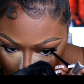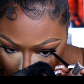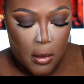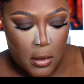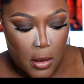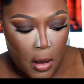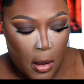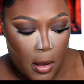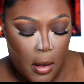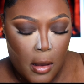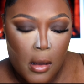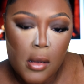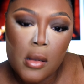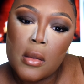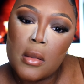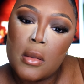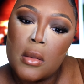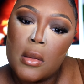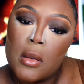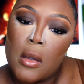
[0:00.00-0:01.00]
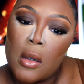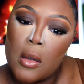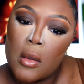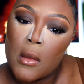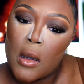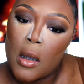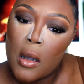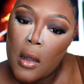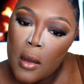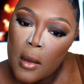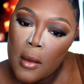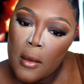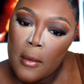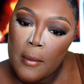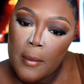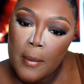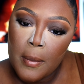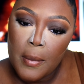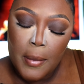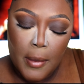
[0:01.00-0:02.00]
directly in my waterline,
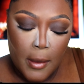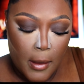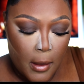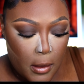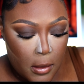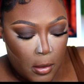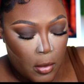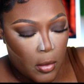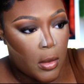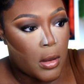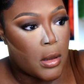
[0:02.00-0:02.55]
and I love it